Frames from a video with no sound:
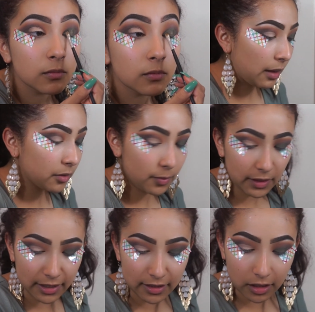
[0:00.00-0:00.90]
I'm going to put
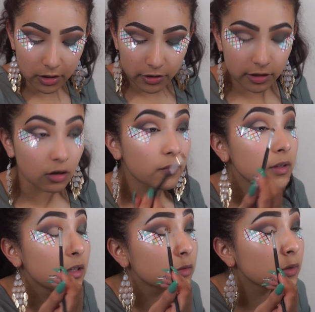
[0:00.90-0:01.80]
like another green.
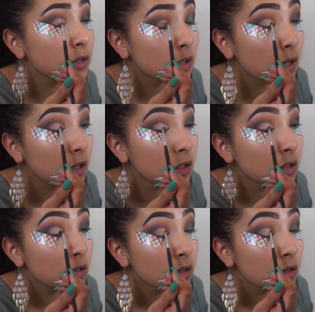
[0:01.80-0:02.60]
Hopefully this one kind of